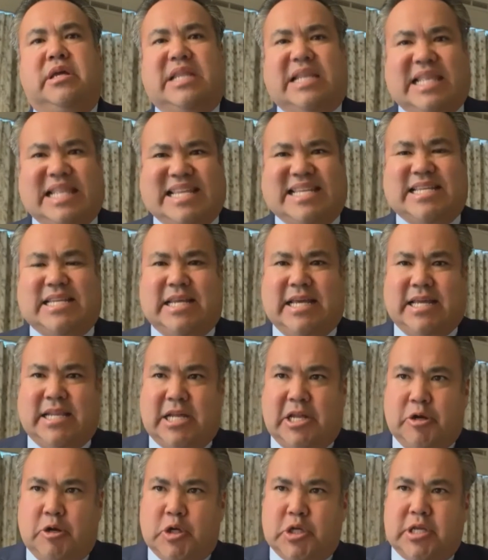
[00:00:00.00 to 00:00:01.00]
listening and
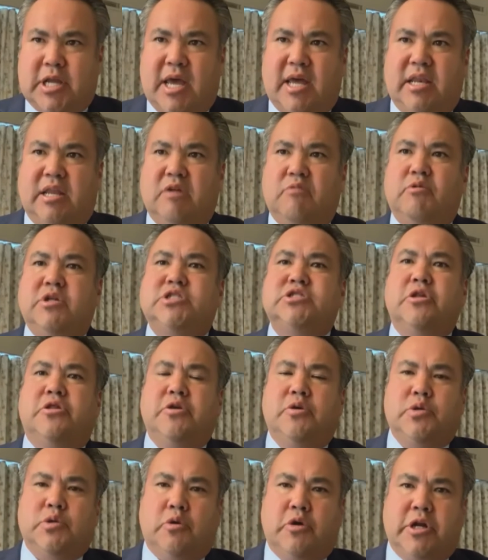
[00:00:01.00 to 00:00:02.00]
understanding which of
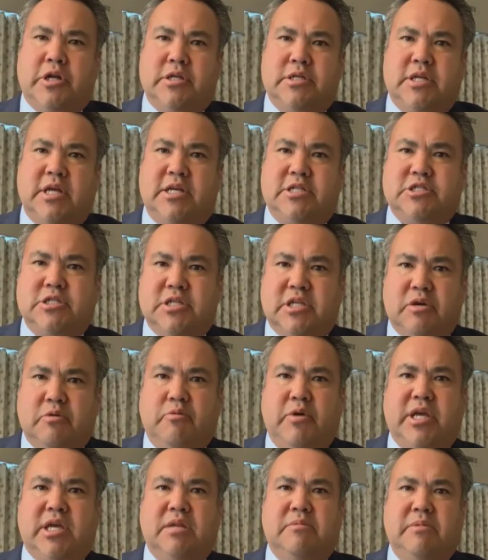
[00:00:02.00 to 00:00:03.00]
those organizations
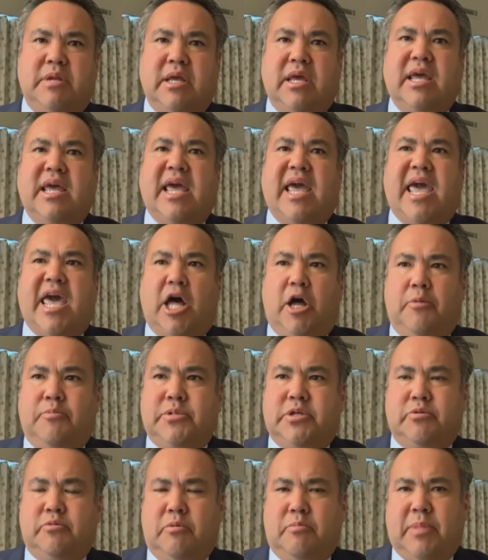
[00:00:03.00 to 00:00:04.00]
we can help
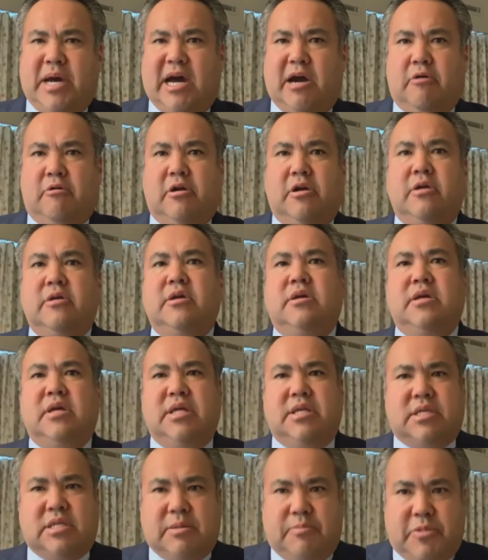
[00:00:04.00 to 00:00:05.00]
to empower
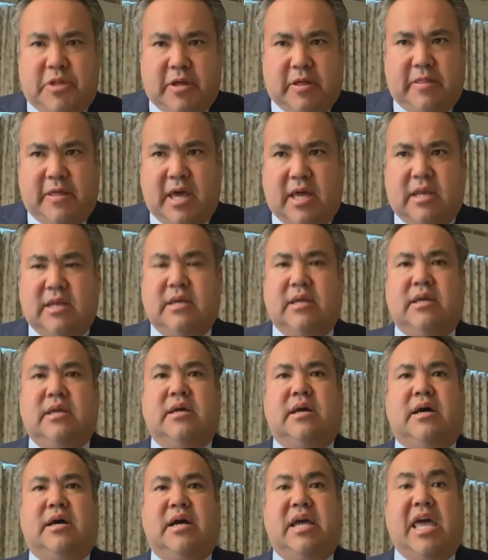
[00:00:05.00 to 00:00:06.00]
is something that
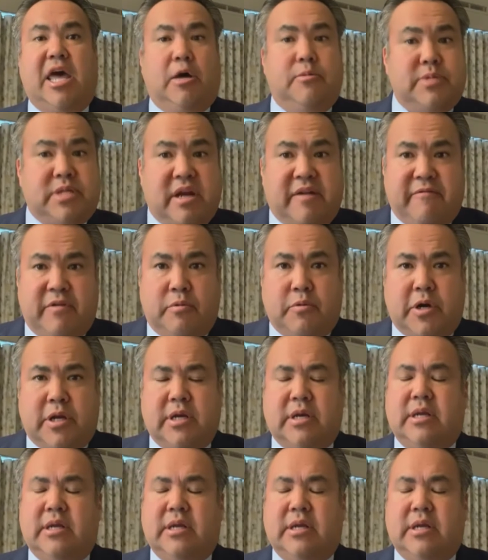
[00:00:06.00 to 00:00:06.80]
helps everyone.